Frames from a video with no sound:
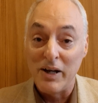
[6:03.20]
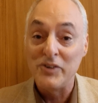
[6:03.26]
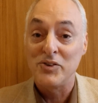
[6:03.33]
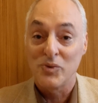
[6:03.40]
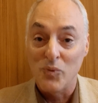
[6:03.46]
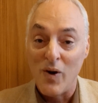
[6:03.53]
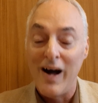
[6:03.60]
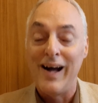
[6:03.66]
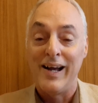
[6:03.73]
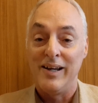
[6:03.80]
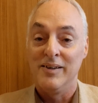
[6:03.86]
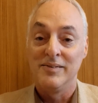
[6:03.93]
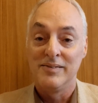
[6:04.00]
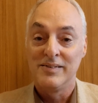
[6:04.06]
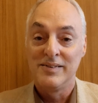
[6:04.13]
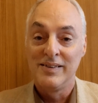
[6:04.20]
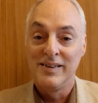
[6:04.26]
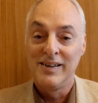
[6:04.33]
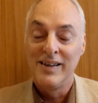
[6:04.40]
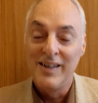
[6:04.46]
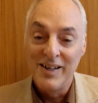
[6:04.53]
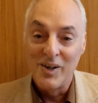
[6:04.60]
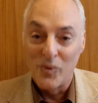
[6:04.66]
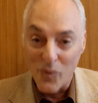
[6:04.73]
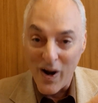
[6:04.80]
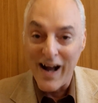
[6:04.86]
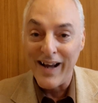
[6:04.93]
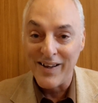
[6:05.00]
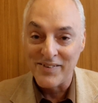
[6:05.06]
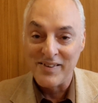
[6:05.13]
measured Y.
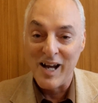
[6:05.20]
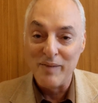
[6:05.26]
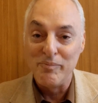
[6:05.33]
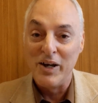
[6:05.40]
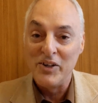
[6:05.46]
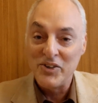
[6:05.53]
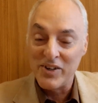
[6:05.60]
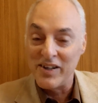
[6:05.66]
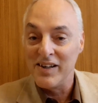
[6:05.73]
Y is not measured,